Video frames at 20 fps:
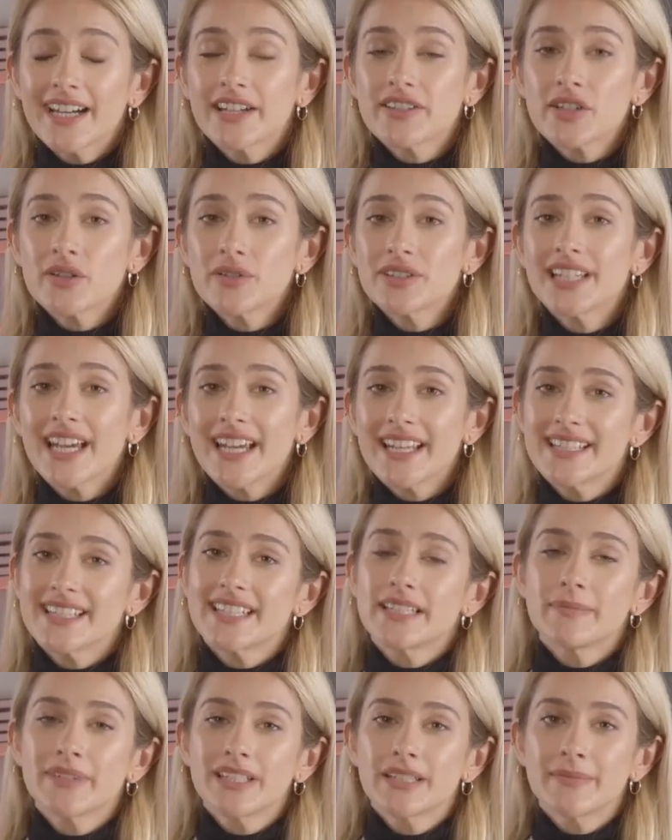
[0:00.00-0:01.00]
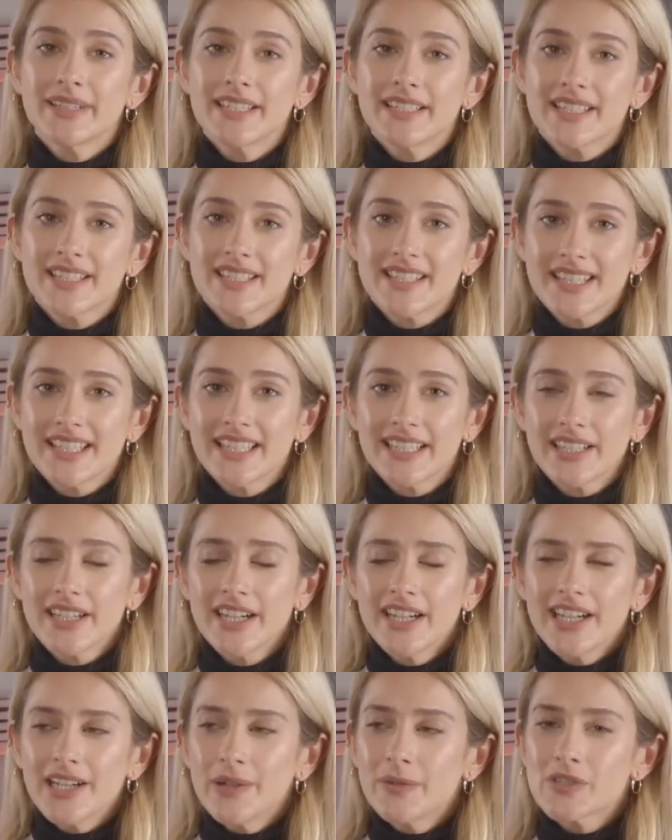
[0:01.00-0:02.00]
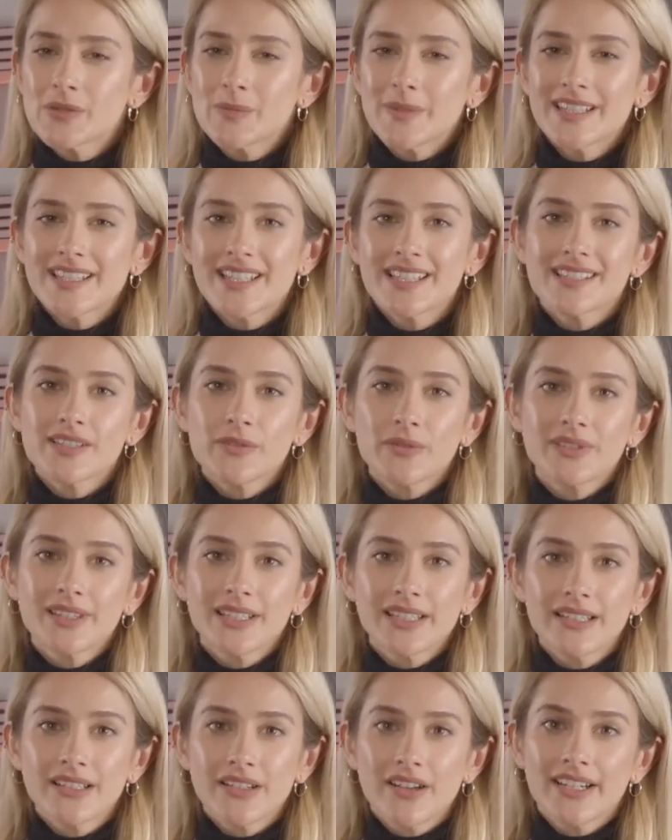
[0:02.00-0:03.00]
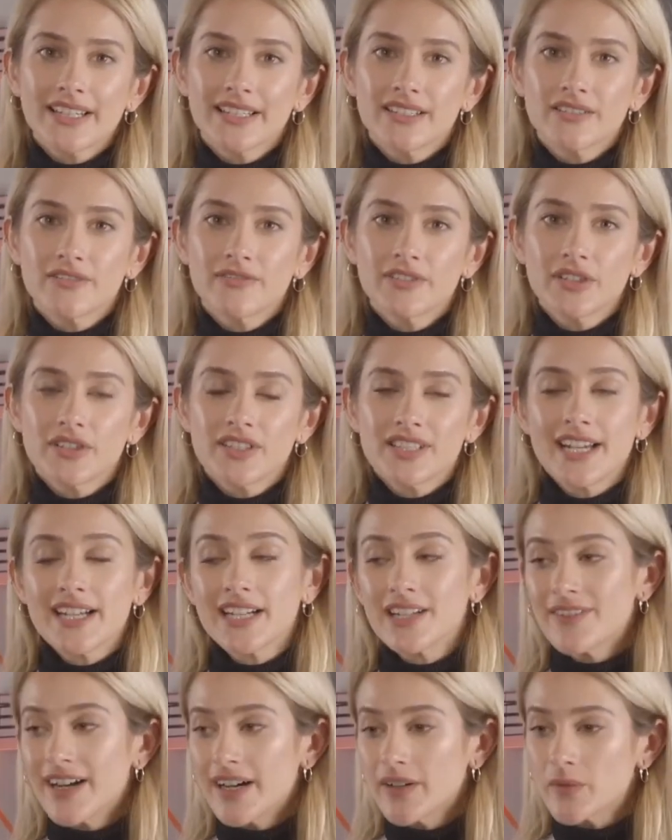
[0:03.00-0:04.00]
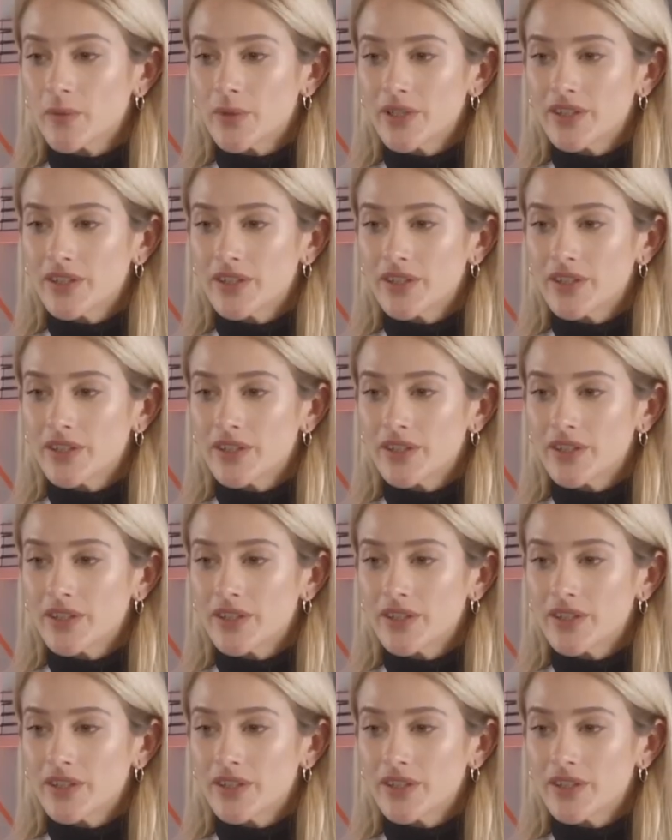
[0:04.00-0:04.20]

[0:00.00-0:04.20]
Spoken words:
and it's only 18mm thick, which means it's still thin and light enough for you to take around